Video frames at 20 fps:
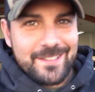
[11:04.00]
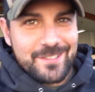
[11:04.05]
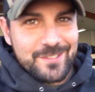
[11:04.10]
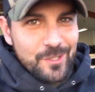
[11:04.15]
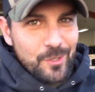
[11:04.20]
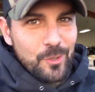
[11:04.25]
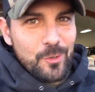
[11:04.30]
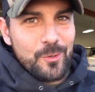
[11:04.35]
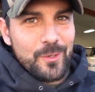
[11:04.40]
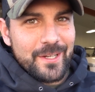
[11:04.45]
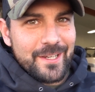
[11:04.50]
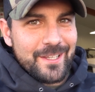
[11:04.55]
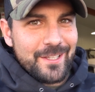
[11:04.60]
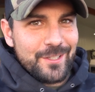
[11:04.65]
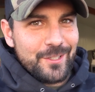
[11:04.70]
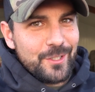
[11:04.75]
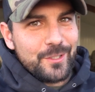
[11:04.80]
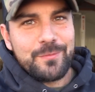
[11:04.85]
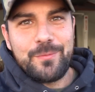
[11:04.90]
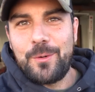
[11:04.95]
so
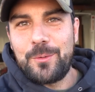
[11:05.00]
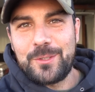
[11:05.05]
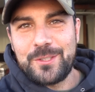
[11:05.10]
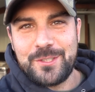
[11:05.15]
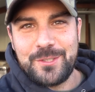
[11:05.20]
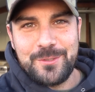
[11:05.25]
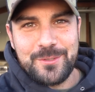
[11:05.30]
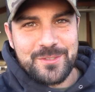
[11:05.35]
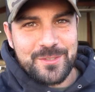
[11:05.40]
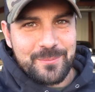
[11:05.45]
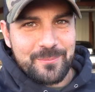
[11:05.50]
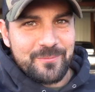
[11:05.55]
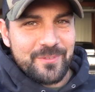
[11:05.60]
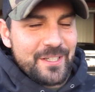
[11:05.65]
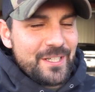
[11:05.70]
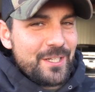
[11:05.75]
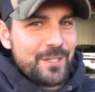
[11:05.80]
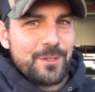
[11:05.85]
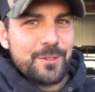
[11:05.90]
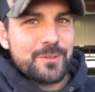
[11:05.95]
look forward to some
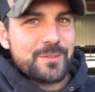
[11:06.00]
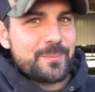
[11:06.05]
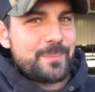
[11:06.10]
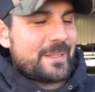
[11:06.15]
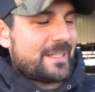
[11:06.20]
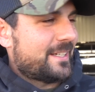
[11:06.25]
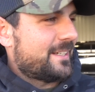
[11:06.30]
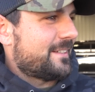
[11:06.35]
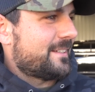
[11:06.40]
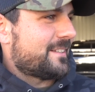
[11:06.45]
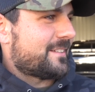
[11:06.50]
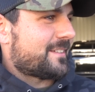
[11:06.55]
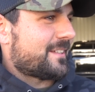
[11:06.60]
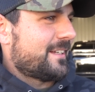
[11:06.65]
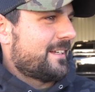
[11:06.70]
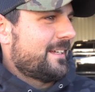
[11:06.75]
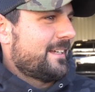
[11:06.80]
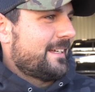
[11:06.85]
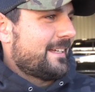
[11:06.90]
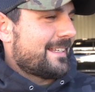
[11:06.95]
videos because
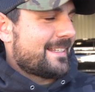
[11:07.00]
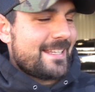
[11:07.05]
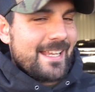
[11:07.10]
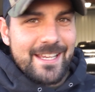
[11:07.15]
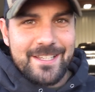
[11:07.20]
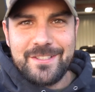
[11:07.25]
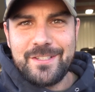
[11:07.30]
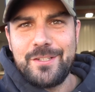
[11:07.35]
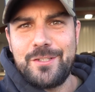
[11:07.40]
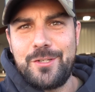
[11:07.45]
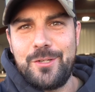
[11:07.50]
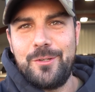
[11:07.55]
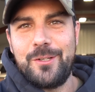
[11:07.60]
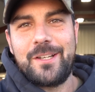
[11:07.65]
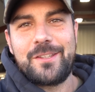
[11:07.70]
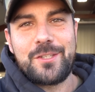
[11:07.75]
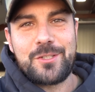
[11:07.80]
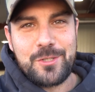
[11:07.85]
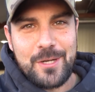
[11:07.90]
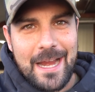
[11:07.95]
Test and Tune
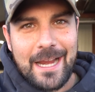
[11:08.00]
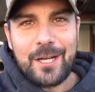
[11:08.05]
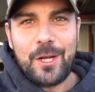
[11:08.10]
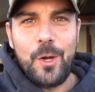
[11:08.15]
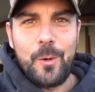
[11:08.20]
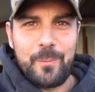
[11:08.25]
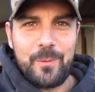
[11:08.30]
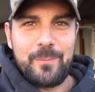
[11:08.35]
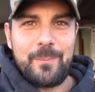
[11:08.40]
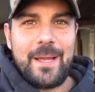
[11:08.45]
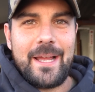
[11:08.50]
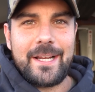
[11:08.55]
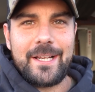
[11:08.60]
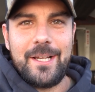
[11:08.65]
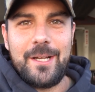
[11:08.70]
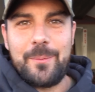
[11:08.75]
at the track opened back